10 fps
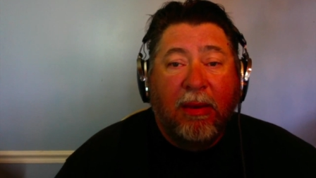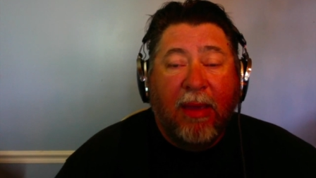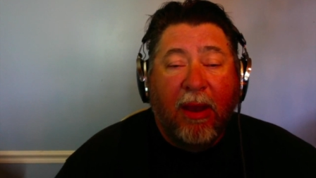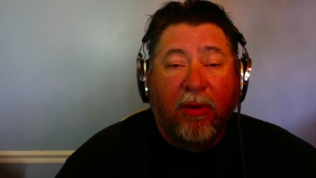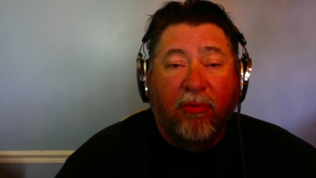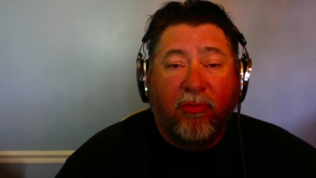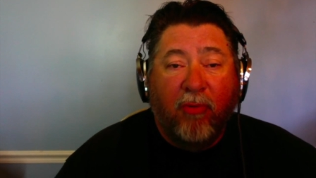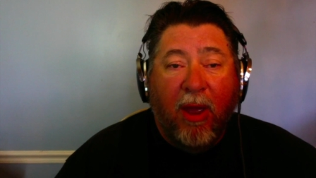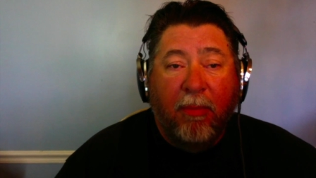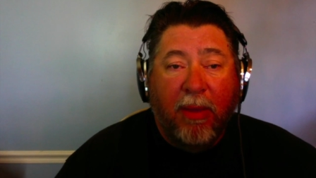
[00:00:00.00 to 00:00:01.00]
kind of
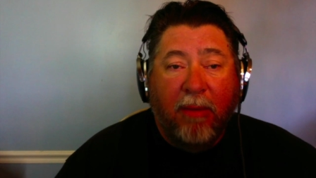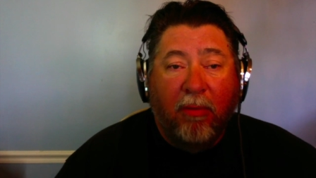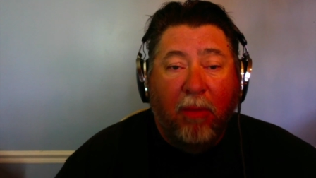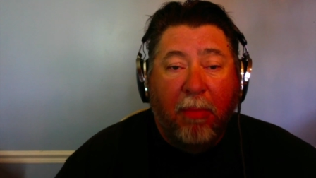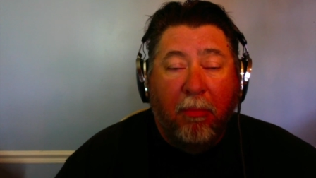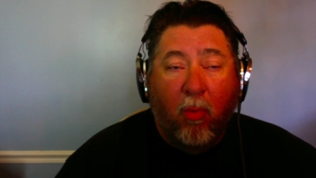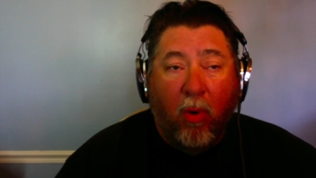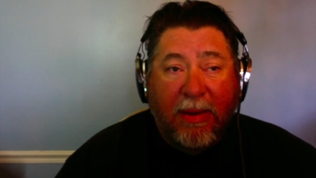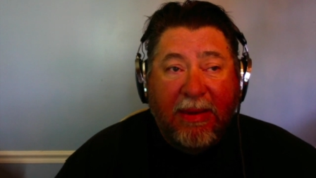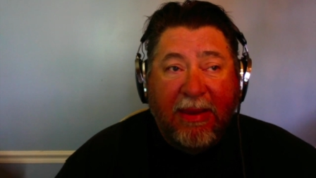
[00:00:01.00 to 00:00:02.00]
describe and give you a little bit
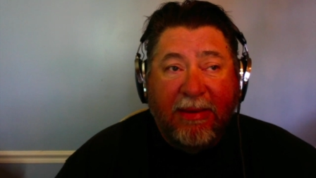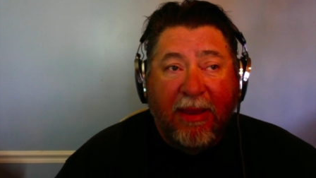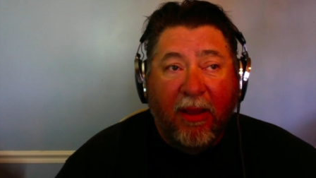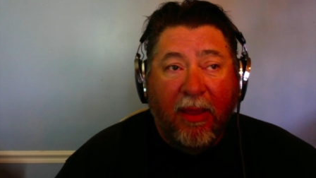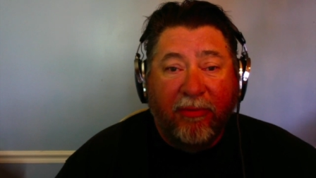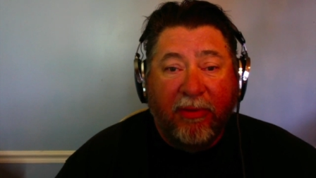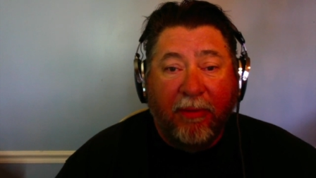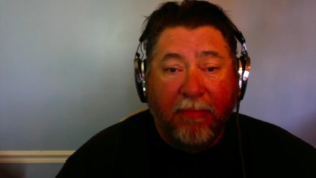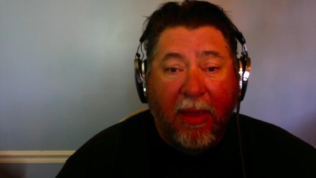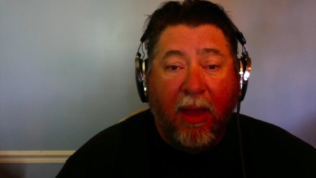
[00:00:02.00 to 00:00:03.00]
more detail as
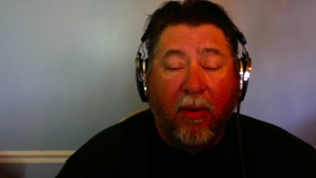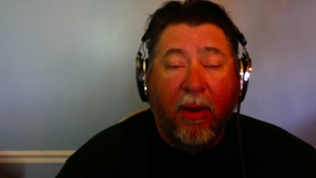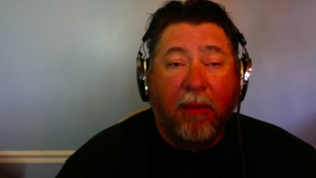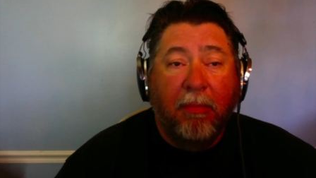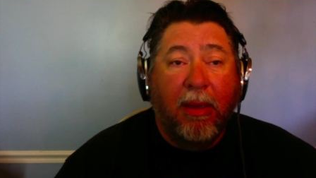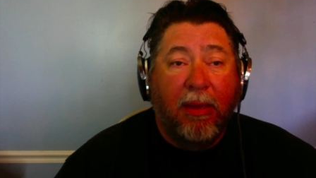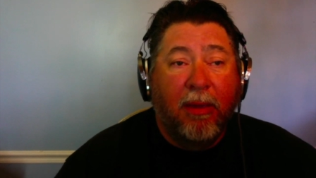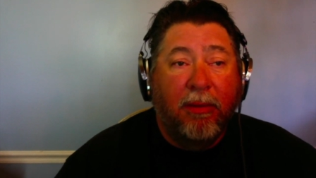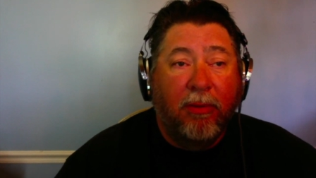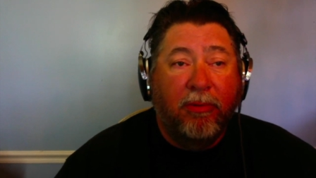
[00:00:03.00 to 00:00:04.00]
to how I
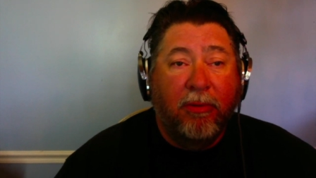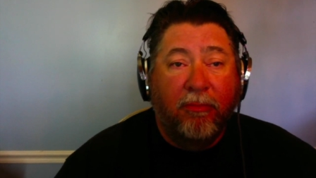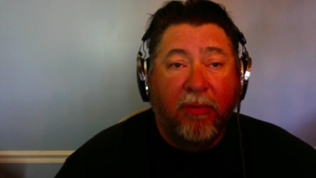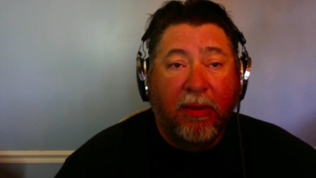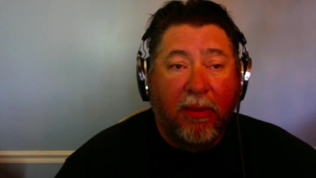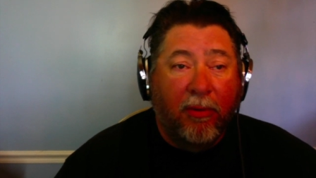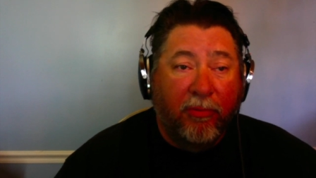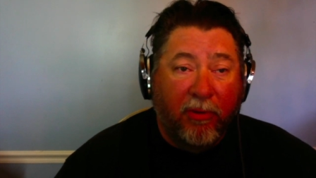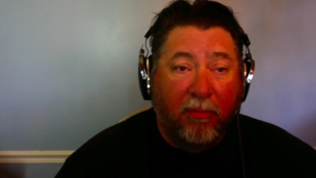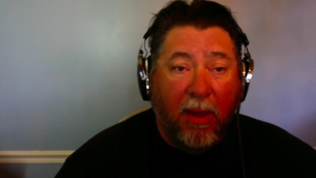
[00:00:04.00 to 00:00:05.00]
make YouTube
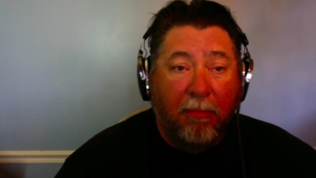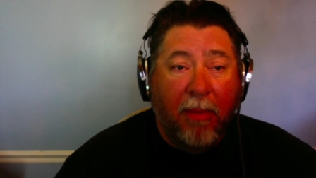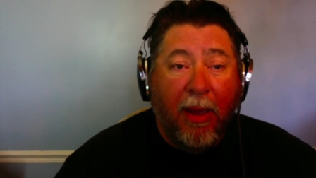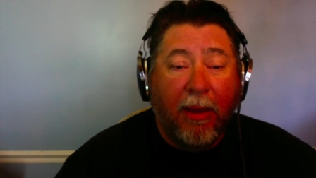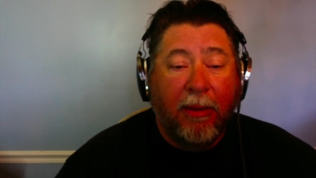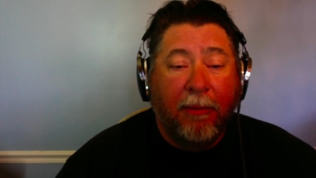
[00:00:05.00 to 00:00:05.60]
videos on my Mac.